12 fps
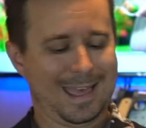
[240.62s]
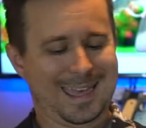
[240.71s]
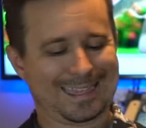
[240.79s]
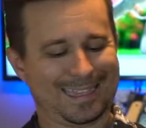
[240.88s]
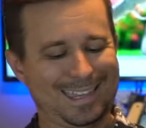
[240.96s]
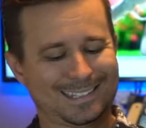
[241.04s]

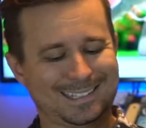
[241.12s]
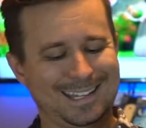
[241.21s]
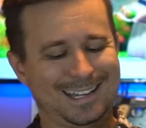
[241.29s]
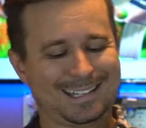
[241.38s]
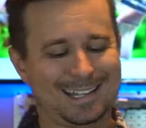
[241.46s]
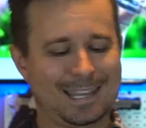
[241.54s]
This
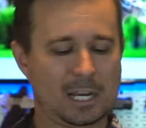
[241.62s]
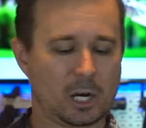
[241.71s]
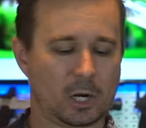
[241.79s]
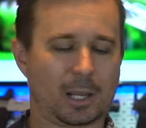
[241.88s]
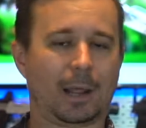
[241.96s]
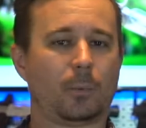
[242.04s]
gun
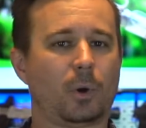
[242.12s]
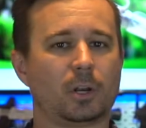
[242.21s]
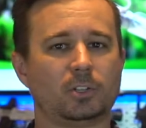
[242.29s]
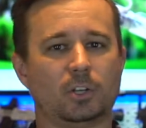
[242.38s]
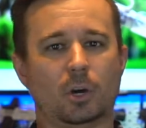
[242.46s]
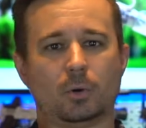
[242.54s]
here, and I
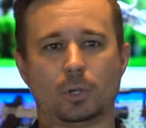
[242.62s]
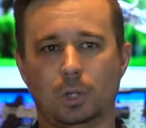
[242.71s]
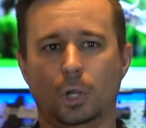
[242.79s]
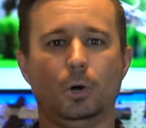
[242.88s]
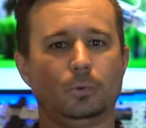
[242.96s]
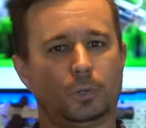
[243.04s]
wanted to go
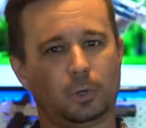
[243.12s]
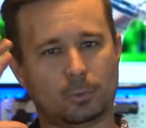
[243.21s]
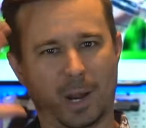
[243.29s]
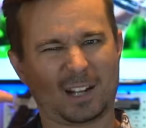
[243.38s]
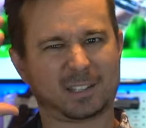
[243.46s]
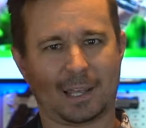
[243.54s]
clone
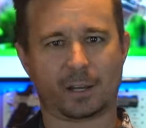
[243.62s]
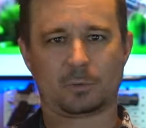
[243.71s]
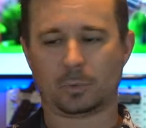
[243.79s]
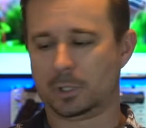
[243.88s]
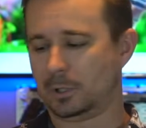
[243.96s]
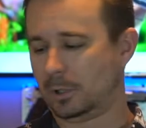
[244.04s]
correct. I had a
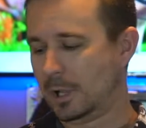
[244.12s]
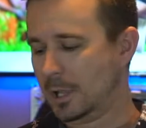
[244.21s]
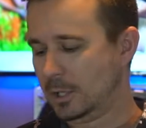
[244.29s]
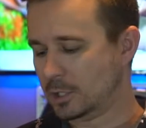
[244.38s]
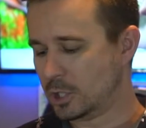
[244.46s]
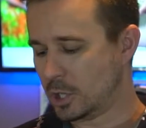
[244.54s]
real,
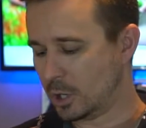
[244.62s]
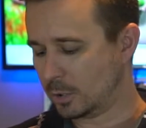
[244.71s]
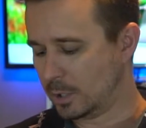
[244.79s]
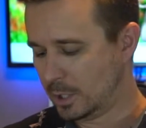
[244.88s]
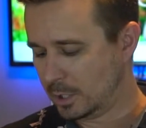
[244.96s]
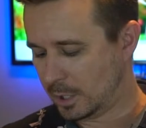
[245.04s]

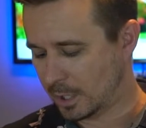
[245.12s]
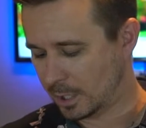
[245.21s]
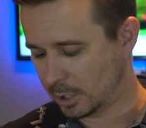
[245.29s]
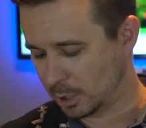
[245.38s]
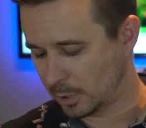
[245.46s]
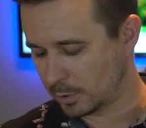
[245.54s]

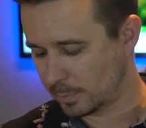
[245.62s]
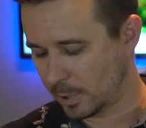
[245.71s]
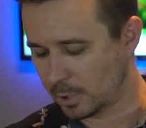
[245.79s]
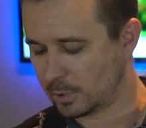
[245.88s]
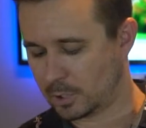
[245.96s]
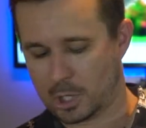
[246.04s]
cloner
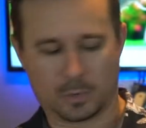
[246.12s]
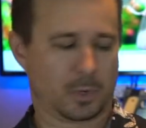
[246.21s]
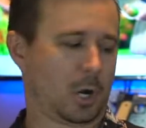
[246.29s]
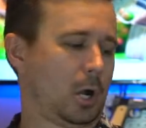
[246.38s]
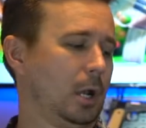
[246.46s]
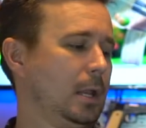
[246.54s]
boner going
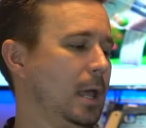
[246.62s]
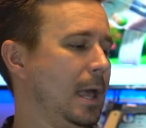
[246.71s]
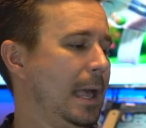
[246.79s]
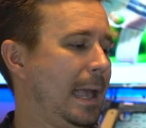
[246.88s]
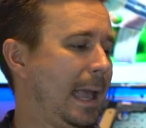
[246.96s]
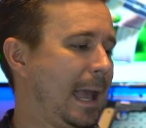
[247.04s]
on.
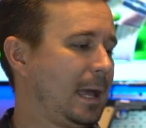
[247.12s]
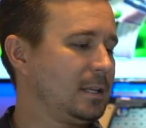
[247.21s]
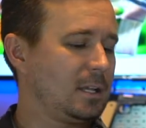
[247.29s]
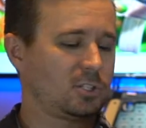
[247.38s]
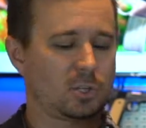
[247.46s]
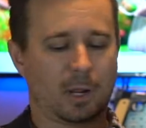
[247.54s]

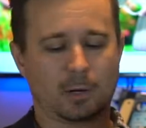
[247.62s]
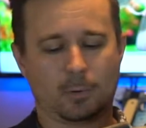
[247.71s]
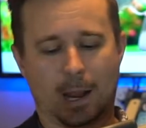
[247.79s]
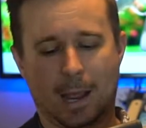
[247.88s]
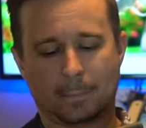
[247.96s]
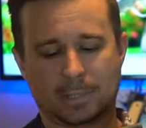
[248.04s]
And so I
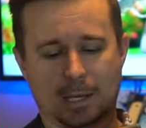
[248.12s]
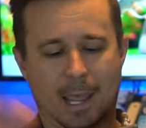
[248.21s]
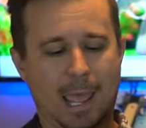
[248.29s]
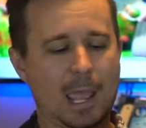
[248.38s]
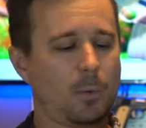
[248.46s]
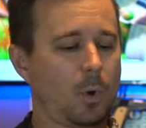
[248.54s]
grabbed an
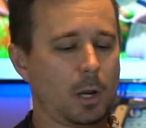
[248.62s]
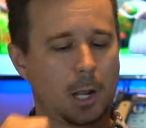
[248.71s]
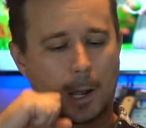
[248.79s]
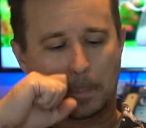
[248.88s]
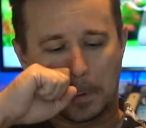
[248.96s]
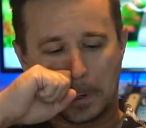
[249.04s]
A1
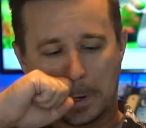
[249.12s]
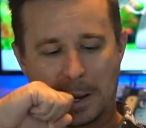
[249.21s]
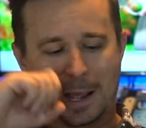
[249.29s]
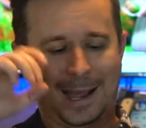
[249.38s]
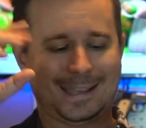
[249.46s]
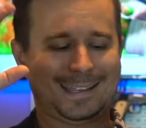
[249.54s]
upper.
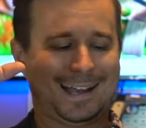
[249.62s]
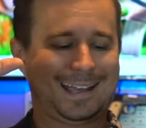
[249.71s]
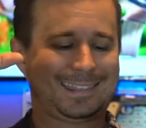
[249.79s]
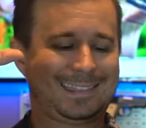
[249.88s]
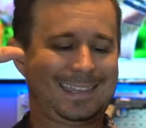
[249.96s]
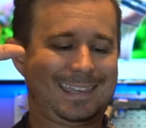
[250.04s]
I
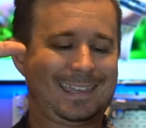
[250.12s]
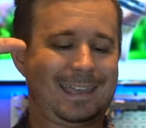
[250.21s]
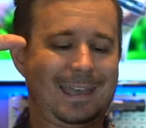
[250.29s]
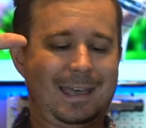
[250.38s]
got the